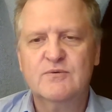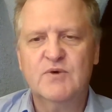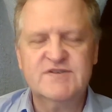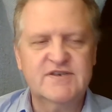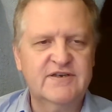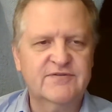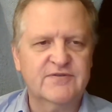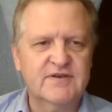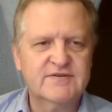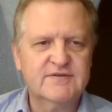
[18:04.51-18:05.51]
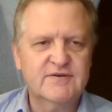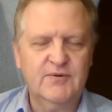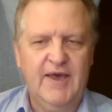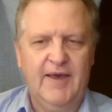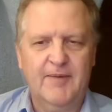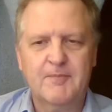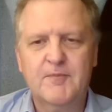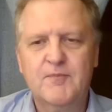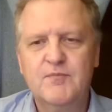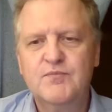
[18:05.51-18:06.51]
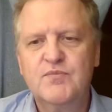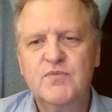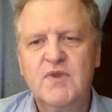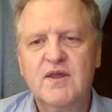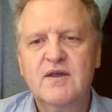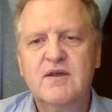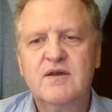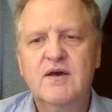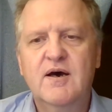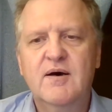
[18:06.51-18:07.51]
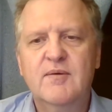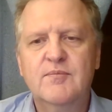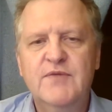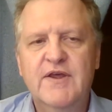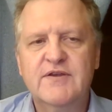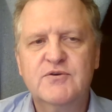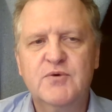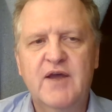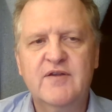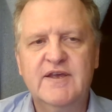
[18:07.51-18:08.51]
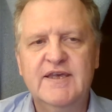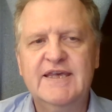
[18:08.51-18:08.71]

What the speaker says: What's the difference? Okay. That trailing